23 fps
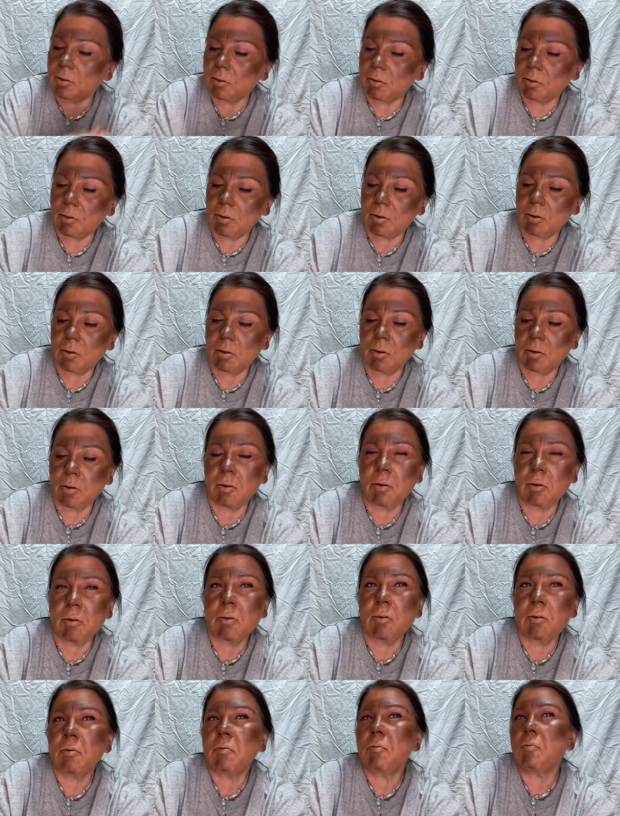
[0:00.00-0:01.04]

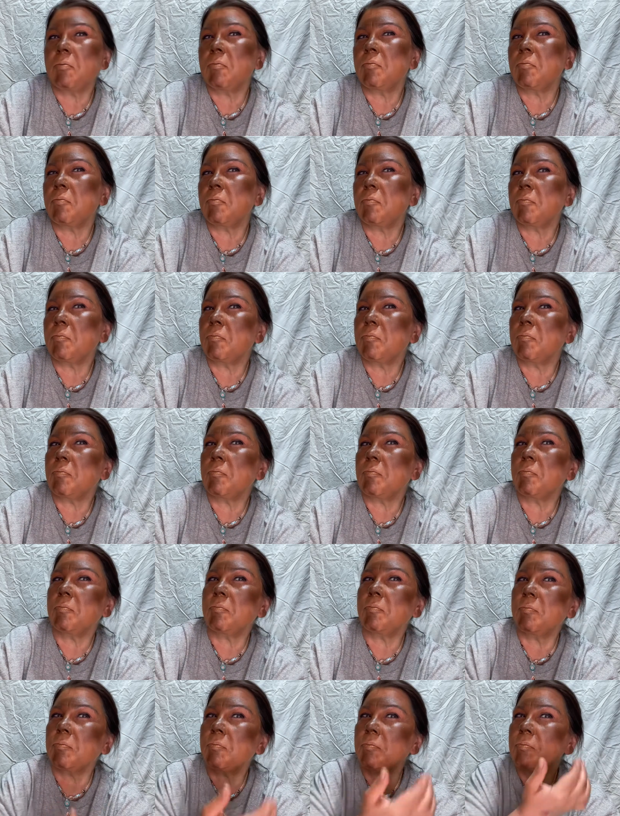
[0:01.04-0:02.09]

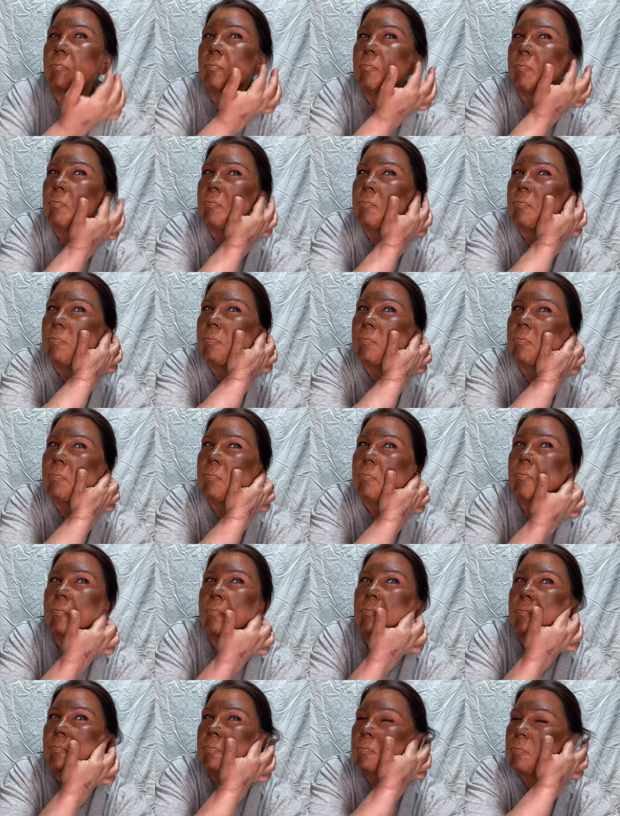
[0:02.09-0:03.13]

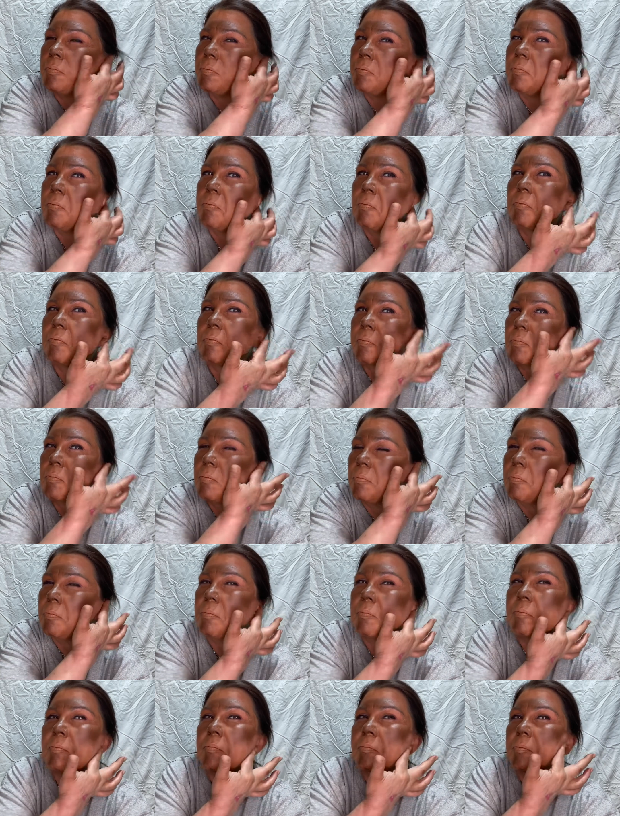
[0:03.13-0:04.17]

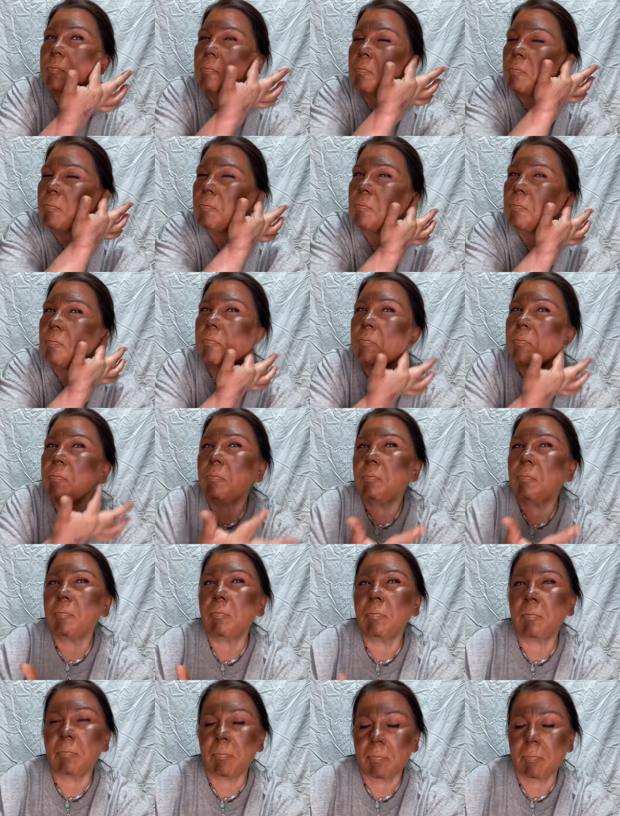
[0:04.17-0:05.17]
[no speech]